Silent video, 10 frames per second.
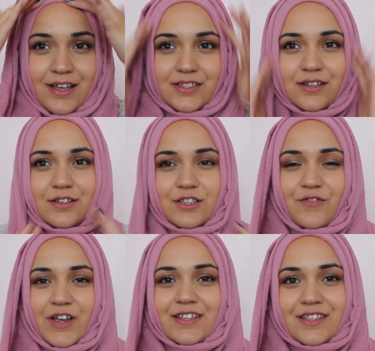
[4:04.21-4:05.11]
as long as
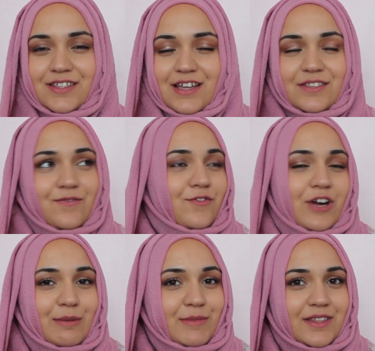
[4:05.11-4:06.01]
your face is nice and
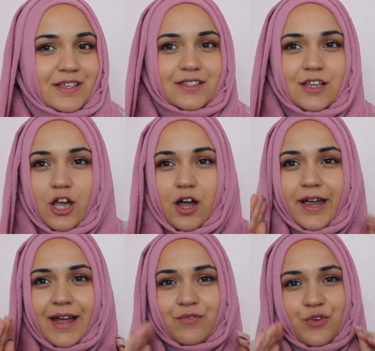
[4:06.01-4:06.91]
framed in this, like
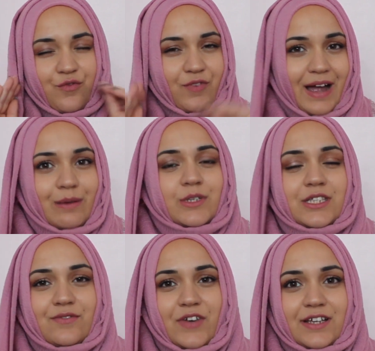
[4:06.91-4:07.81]
I have the
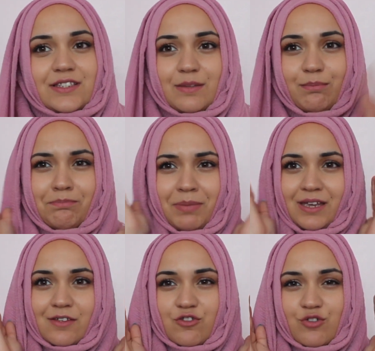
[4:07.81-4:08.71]
roundest face, the
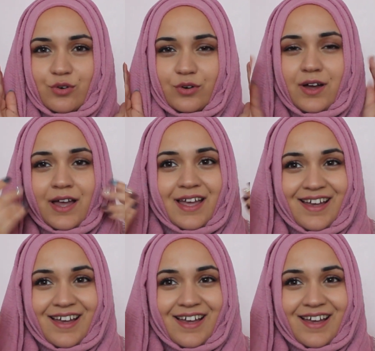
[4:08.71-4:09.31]
biggest jaw,